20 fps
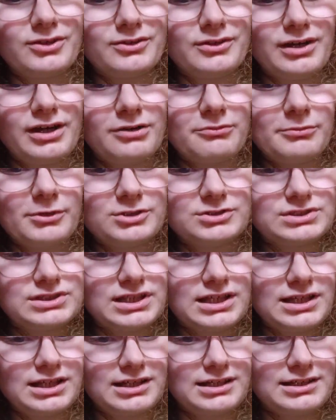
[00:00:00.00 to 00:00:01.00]
know how much
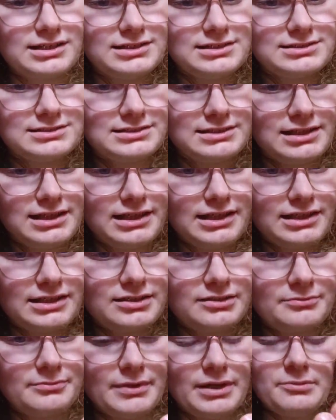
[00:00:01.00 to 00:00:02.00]
that is, like
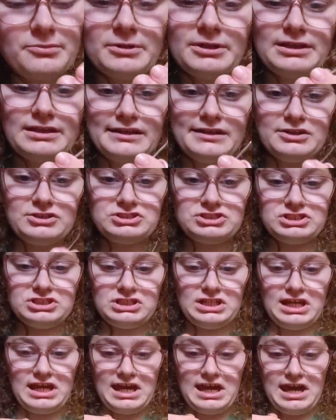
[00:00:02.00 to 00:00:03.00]
maybe an inch and
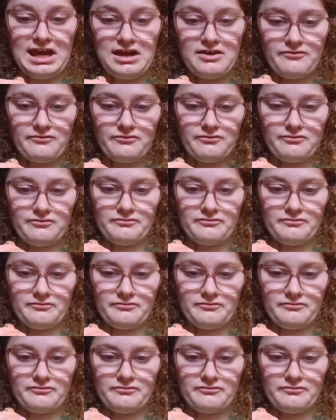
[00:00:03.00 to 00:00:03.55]
a half.